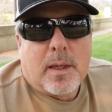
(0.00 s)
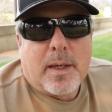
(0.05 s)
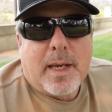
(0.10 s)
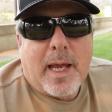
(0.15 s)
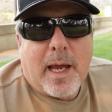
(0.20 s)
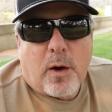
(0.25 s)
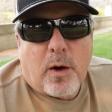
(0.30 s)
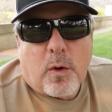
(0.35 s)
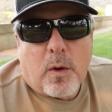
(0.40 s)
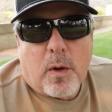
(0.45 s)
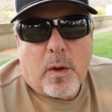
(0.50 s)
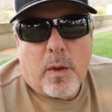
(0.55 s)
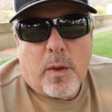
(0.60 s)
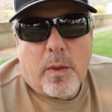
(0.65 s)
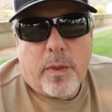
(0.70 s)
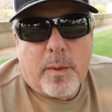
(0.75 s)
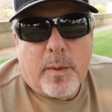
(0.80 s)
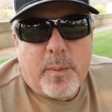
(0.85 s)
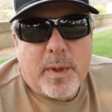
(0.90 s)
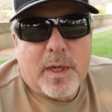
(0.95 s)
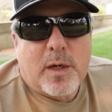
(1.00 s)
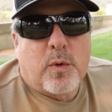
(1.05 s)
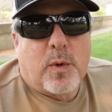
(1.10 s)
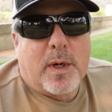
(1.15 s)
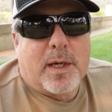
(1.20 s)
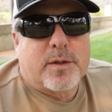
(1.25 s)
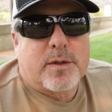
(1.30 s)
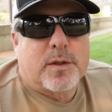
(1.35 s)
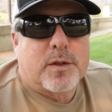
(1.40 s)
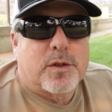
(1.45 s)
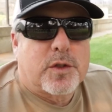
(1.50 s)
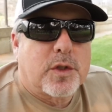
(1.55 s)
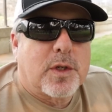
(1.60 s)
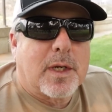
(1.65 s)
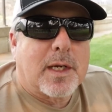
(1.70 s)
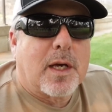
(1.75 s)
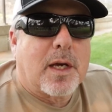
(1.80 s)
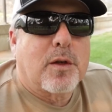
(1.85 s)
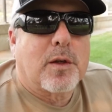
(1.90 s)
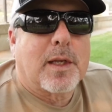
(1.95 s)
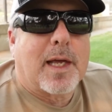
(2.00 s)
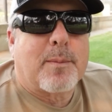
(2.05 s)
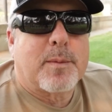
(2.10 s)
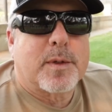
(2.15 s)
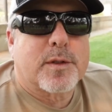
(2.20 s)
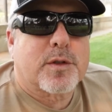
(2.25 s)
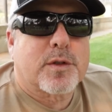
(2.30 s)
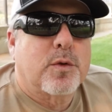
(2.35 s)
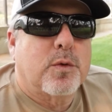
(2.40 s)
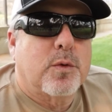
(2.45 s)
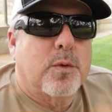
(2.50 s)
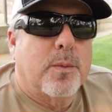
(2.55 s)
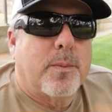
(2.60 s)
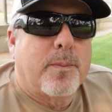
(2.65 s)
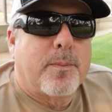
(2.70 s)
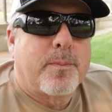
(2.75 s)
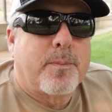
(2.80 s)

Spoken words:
Now, the big question, should I go to lineman school?